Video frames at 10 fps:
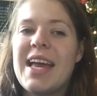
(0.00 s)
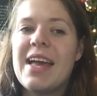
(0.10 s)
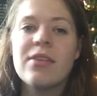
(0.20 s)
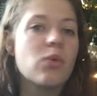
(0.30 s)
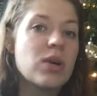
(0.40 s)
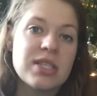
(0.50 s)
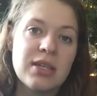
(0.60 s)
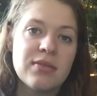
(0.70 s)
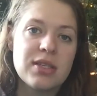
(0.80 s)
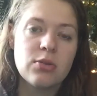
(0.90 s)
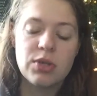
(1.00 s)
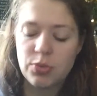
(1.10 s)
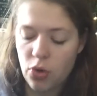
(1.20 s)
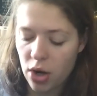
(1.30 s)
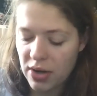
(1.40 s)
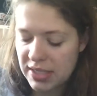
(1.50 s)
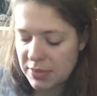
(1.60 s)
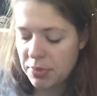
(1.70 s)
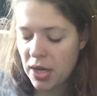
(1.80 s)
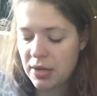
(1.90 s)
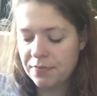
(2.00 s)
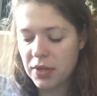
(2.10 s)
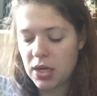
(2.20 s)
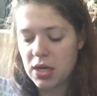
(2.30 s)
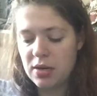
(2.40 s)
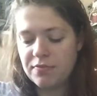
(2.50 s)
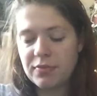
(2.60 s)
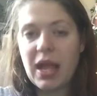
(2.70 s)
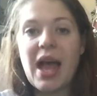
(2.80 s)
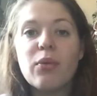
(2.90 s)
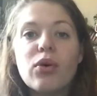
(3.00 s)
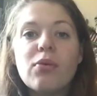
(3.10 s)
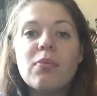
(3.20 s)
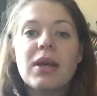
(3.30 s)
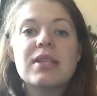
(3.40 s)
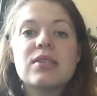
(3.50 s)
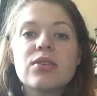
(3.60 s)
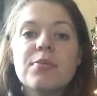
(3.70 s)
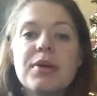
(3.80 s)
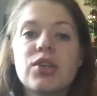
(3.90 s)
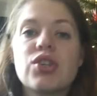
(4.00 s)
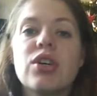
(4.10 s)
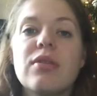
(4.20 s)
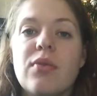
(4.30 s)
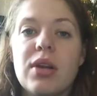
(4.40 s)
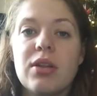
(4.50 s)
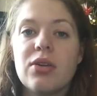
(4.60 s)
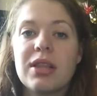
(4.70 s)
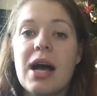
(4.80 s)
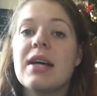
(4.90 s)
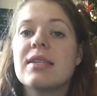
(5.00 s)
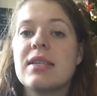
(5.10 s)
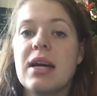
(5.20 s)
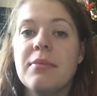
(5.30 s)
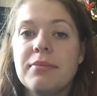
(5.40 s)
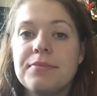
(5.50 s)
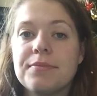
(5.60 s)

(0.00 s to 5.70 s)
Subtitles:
and there wasn't even so much progress. But I will insert a picture of what it looked last time,